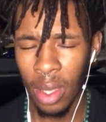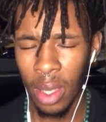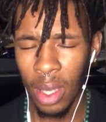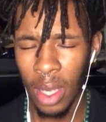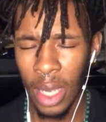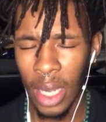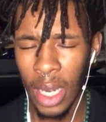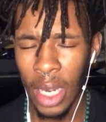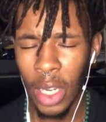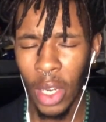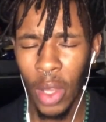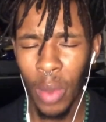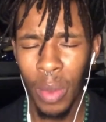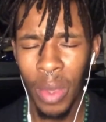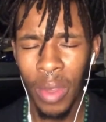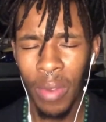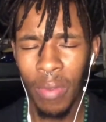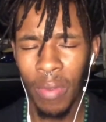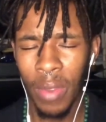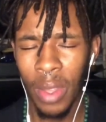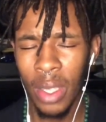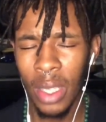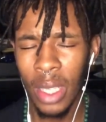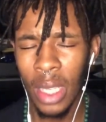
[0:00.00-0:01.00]
And I don't mean
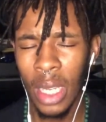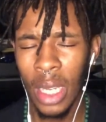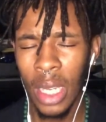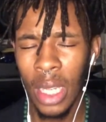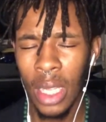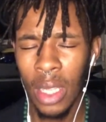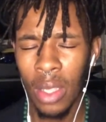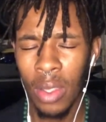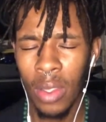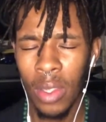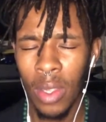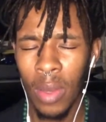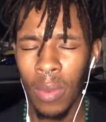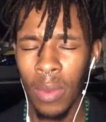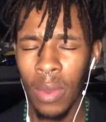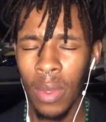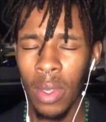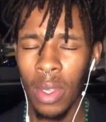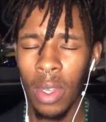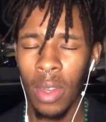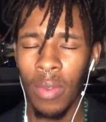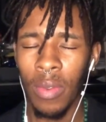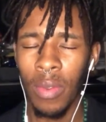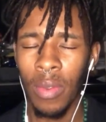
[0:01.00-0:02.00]
physically in terms
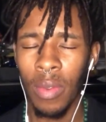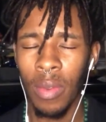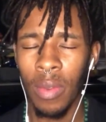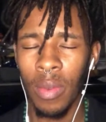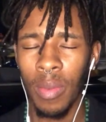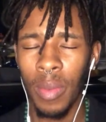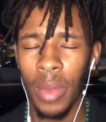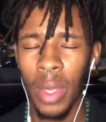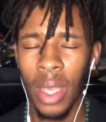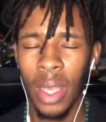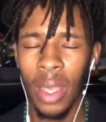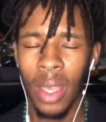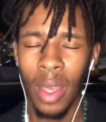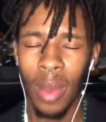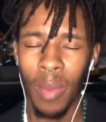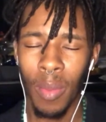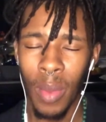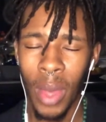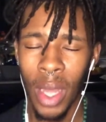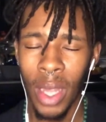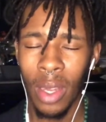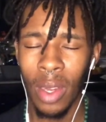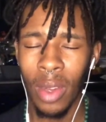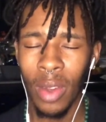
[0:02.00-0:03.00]
of being in
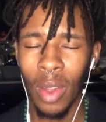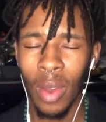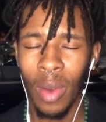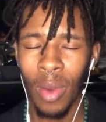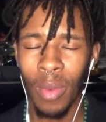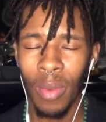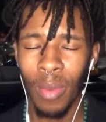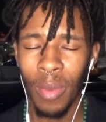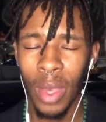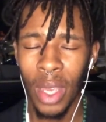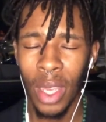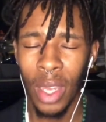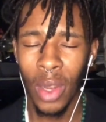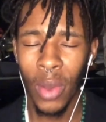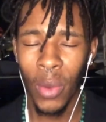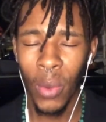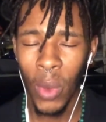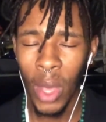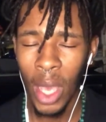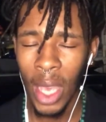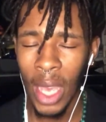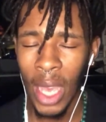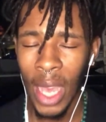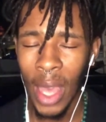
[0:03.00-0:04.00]
bed and not being
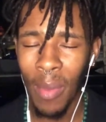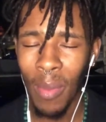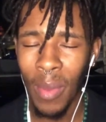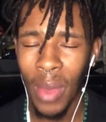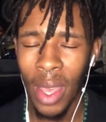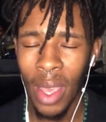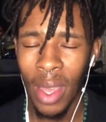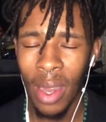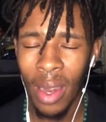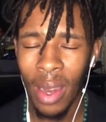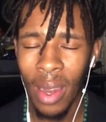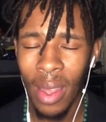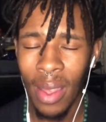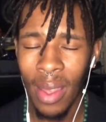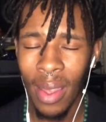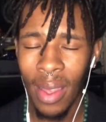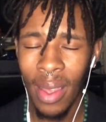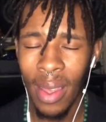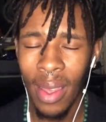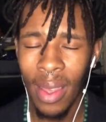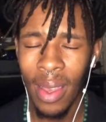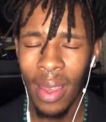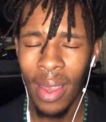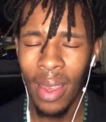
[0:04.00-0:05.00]
awake. I mean
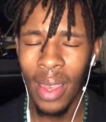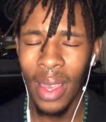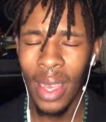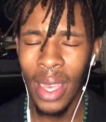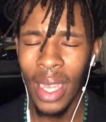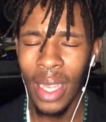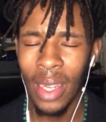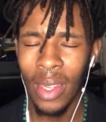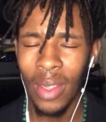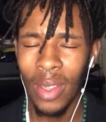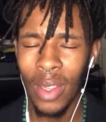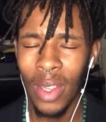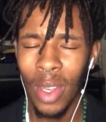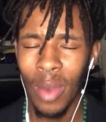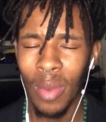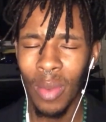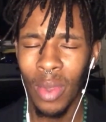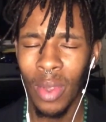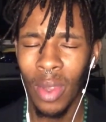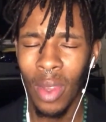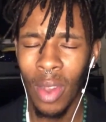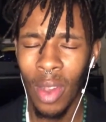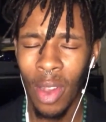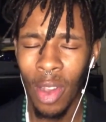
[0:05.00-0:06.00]
in
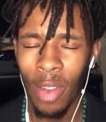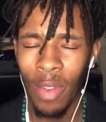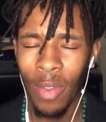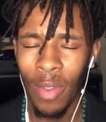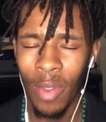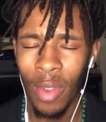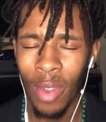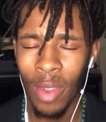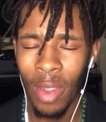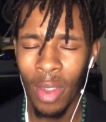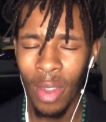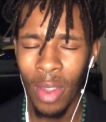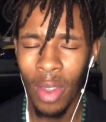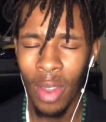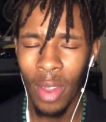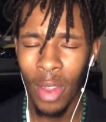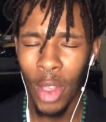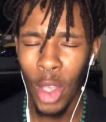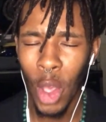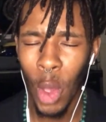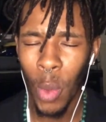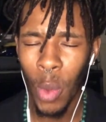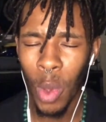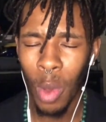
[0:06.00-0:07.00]
terms of
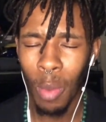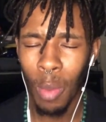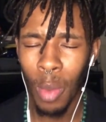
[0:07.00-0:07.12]
going